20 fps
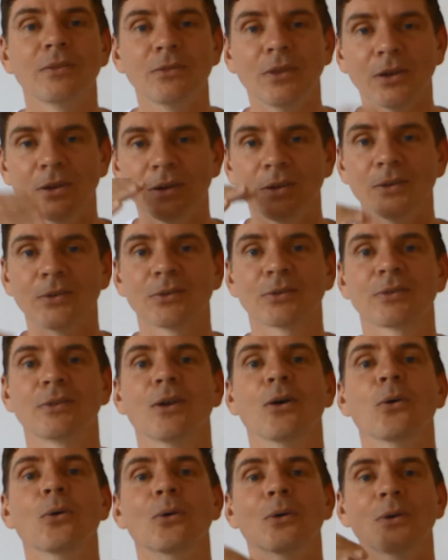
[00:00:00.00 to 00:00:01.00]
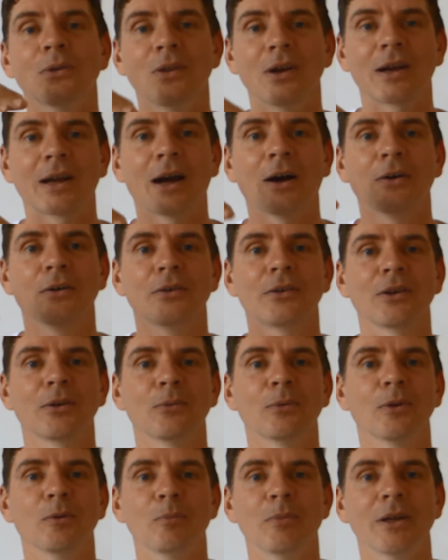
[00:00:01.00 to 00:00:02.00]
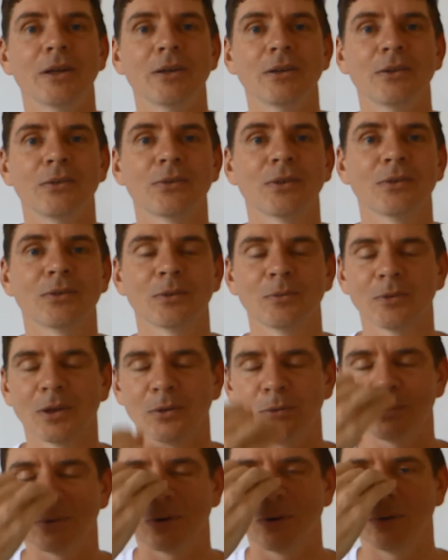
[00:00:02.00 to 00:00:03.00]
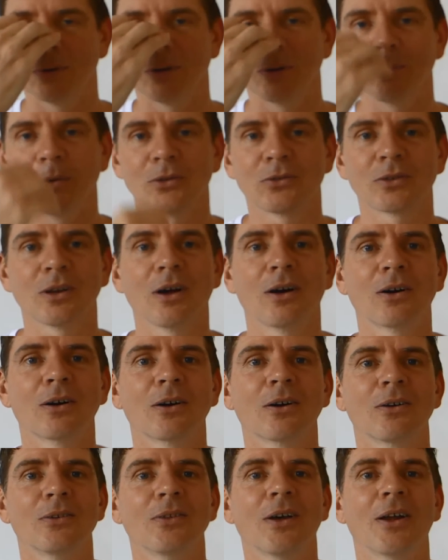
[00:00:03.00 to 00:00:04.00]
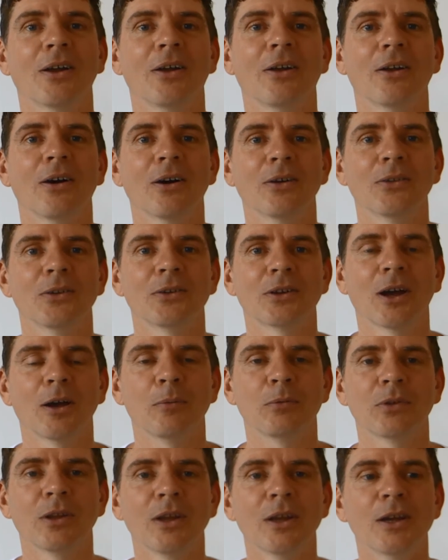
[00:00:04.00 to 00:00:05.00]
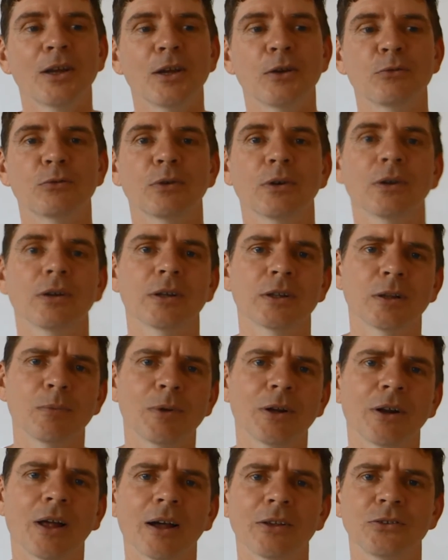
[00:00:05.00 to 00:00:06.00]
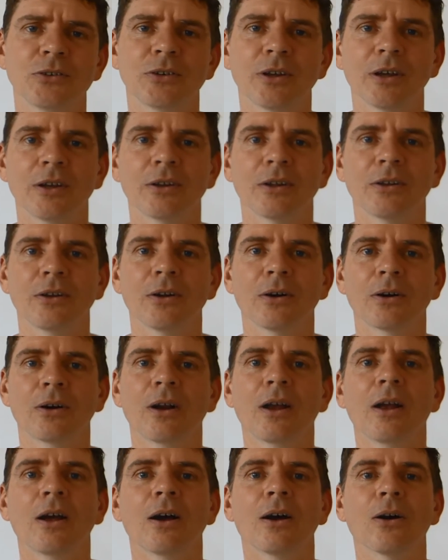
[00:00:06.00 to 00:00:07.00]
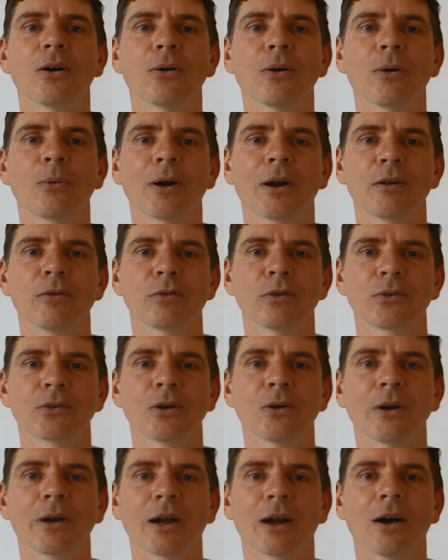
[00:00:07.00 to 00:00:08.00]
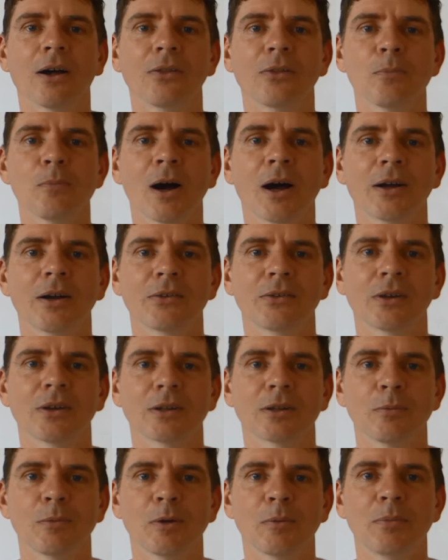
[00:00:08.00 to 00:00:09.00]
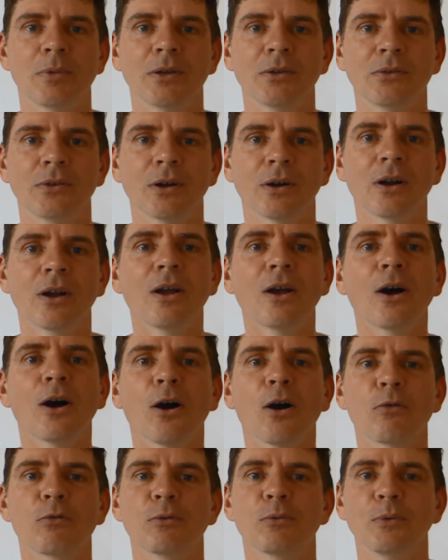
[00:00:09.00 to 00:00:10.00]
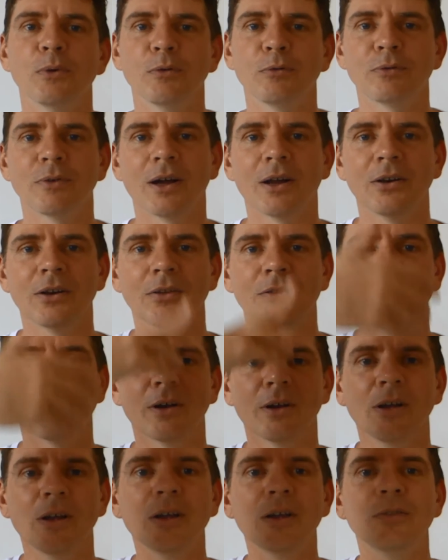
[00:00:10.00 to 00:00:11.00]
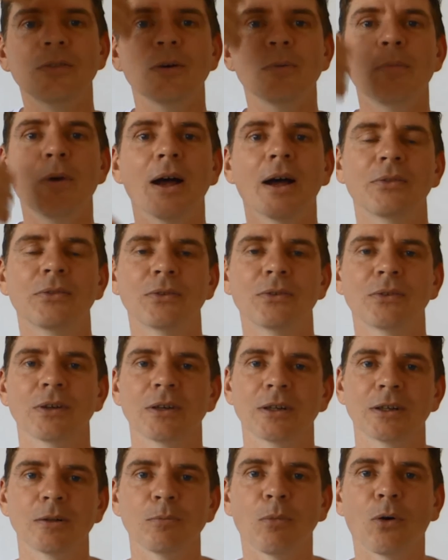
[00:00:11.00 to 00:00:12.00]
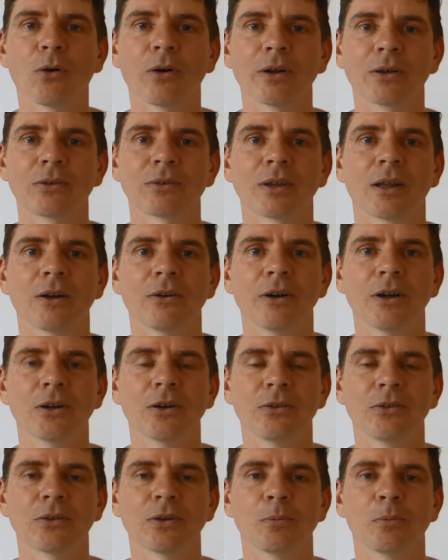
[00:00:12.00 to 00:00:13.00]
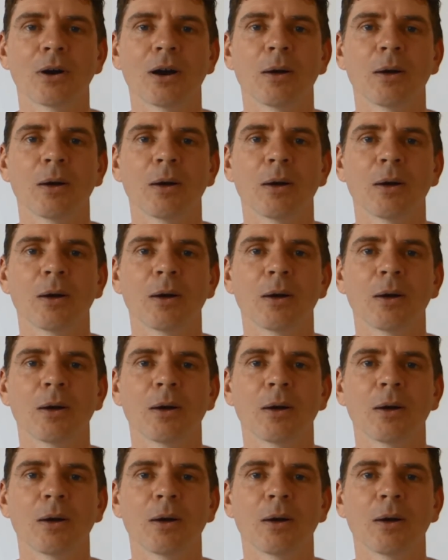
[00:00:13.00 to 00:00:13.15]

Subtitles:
the slower the counting will be. So sometimes we're holding much longer than other times. If we're a little bit agitated or whatever is going on, the mind is a little bit busier, often we'll find that the breath is a little more accelerated, so